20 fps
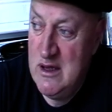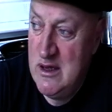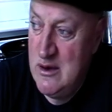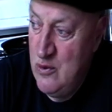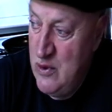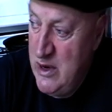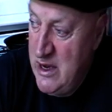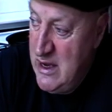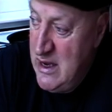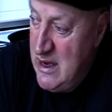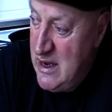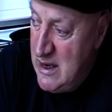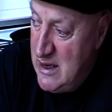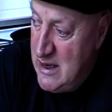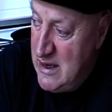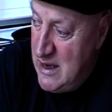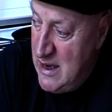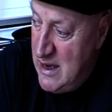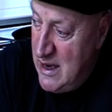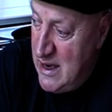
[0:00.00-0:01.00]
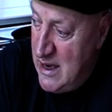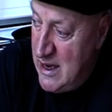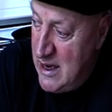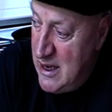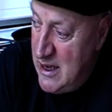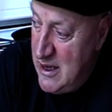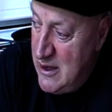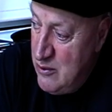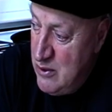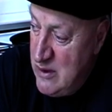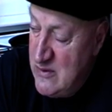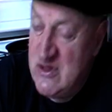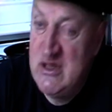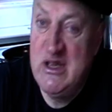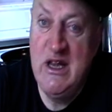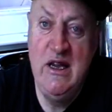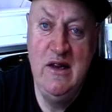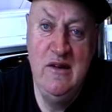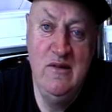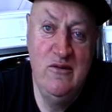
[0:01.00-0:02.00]
where we've
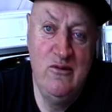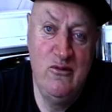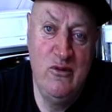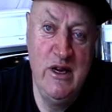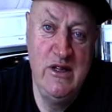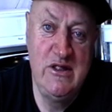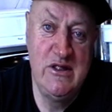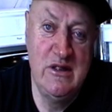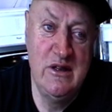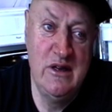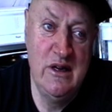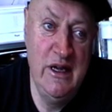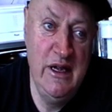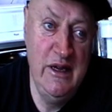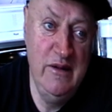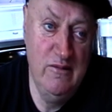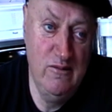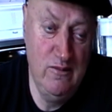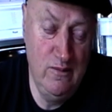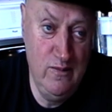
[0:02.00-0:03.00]
seen recently